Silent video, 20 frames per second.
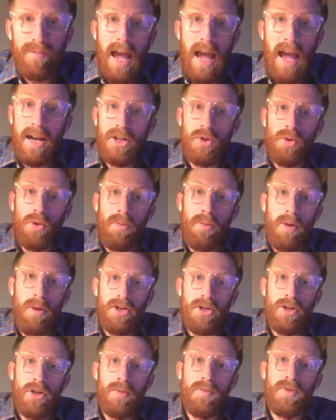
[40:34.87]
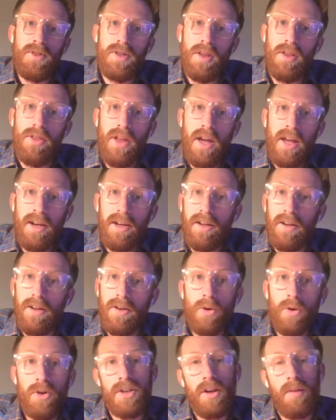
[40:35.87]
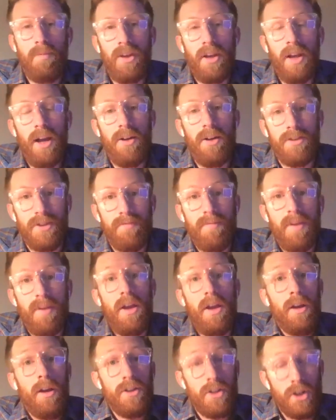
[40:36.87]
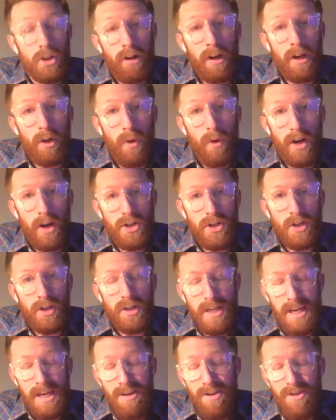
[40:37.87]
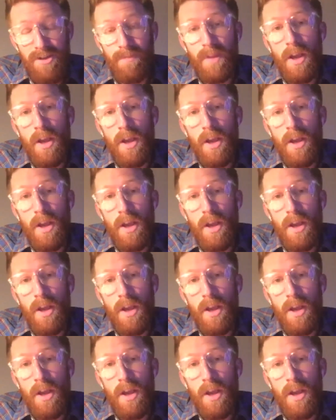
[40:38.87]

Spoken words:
Actual mushrooms, synthetic, or something else? It's a great question, Keith.